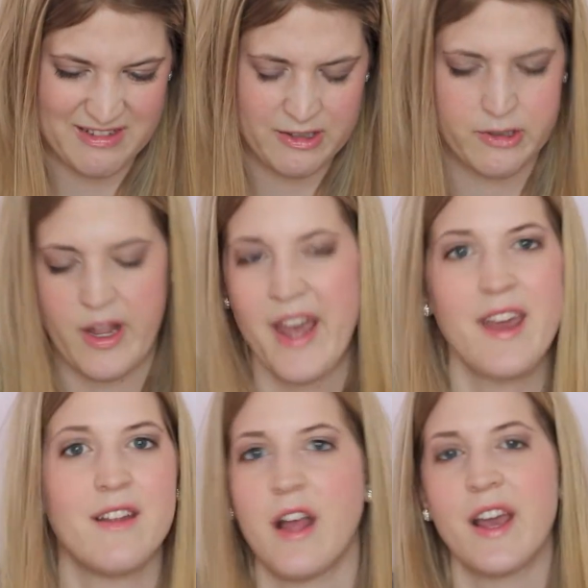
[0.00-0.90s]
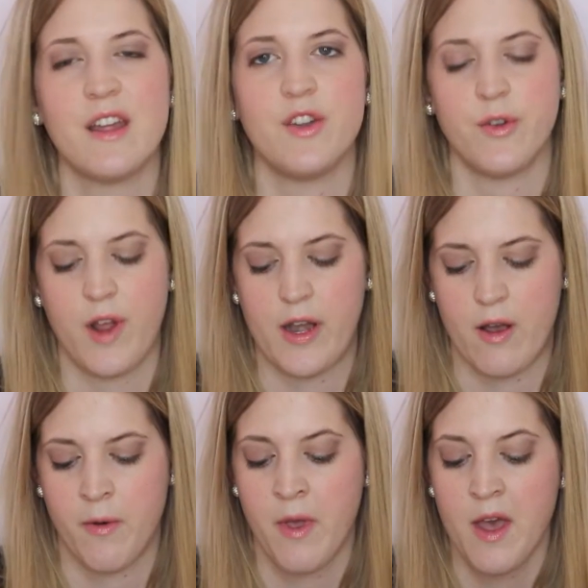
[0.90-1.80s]
can't do it right
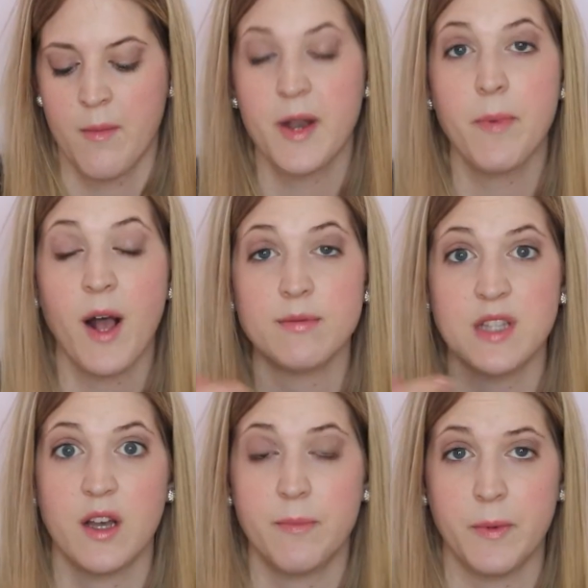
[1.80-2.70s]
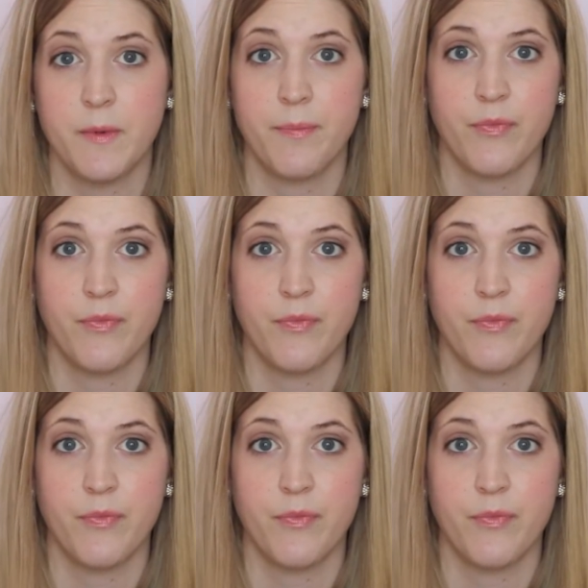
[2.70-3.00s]
now. But it pops up.